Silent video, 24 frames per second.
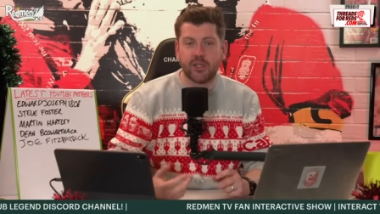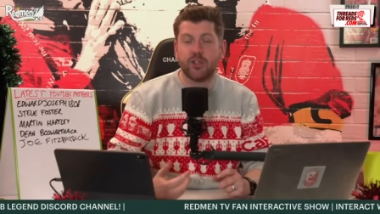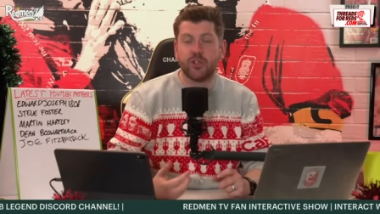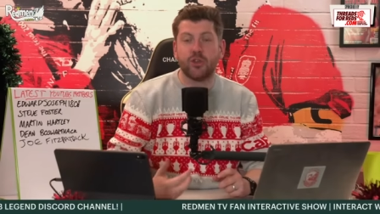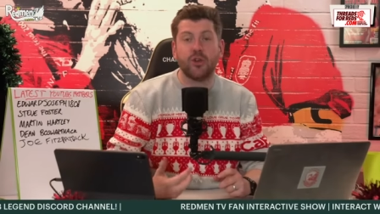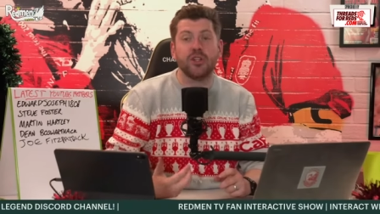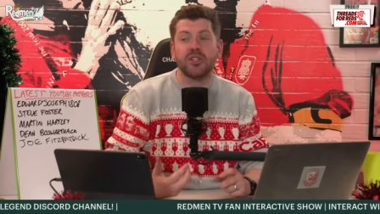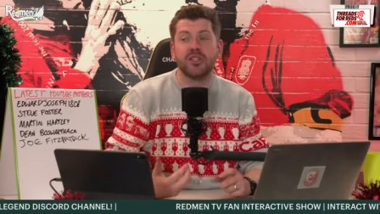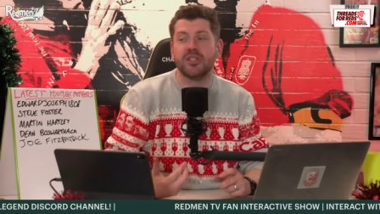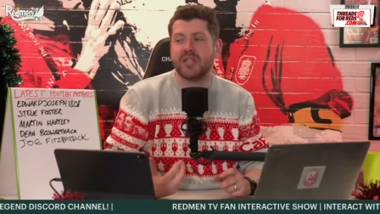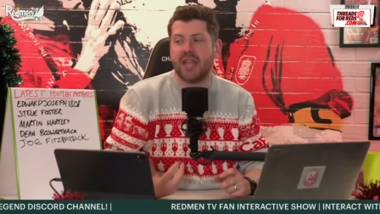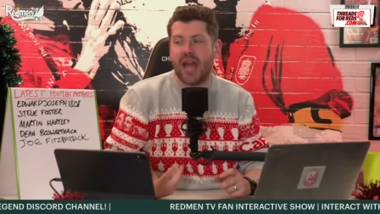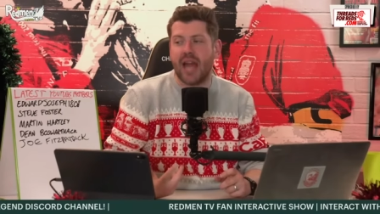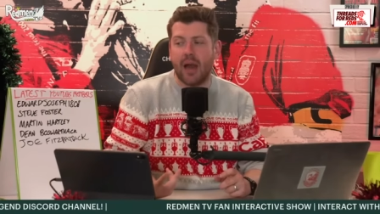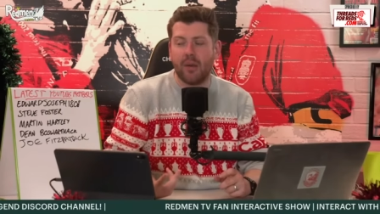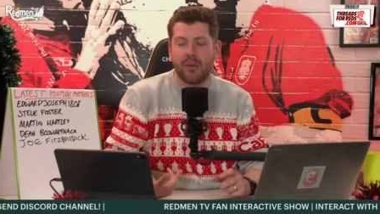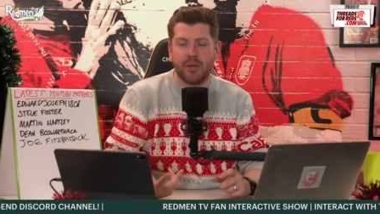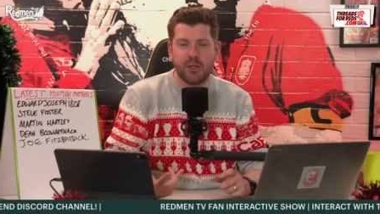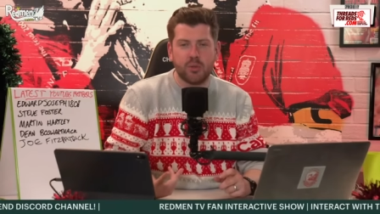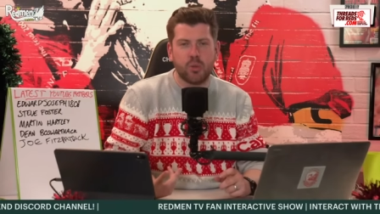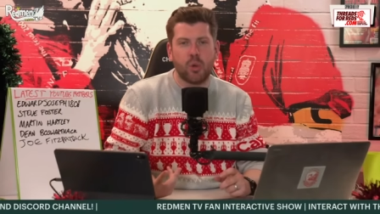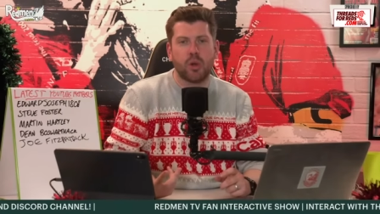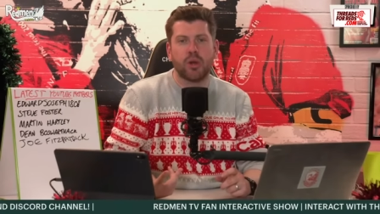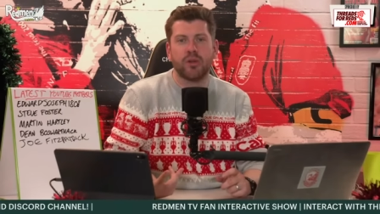short, and now
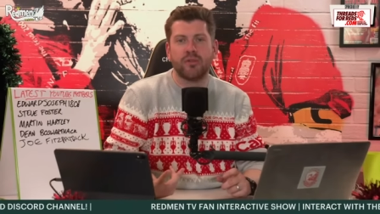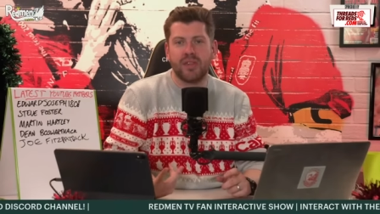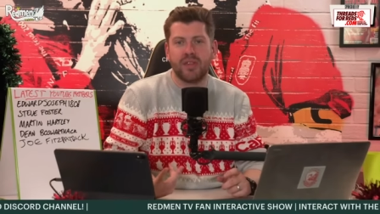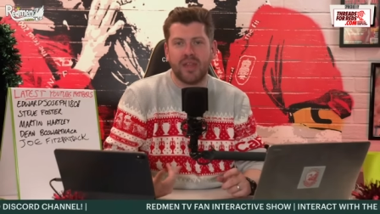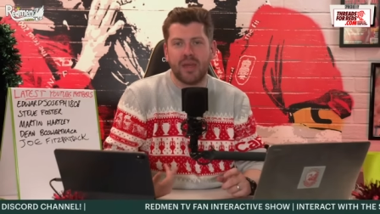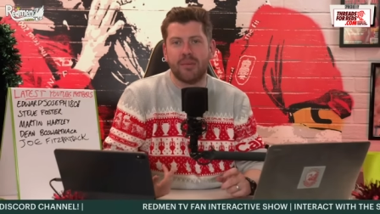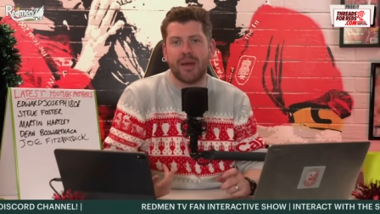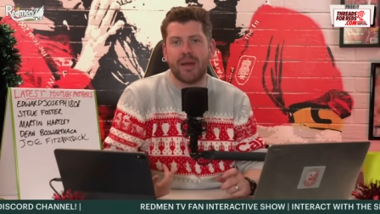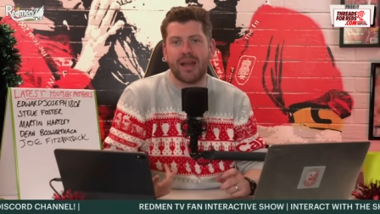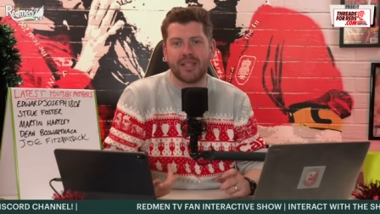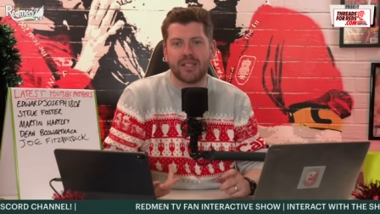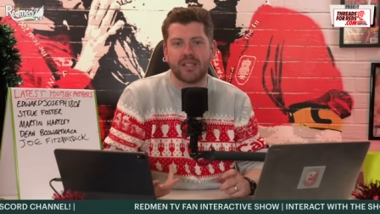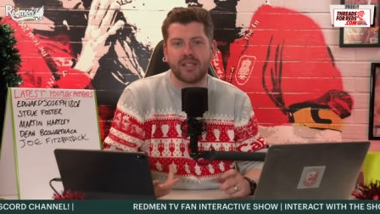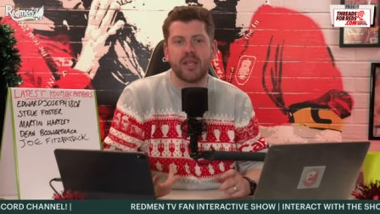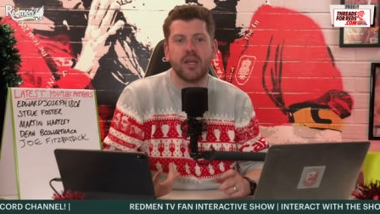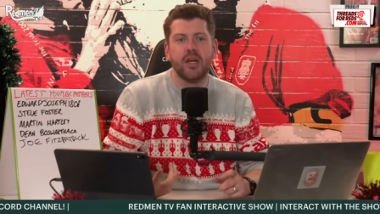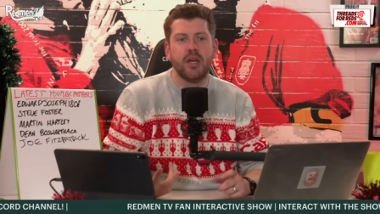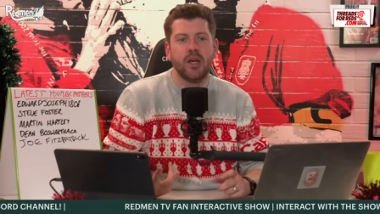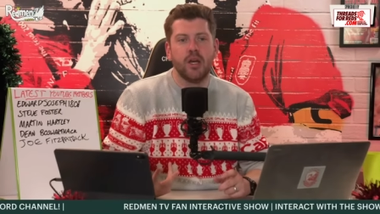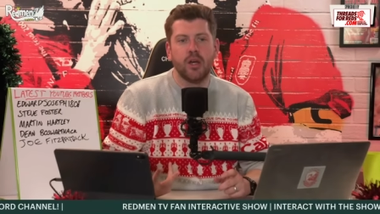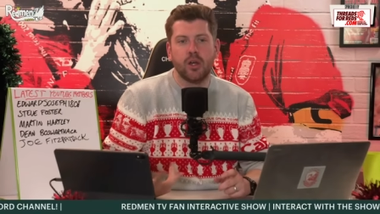he's one of the best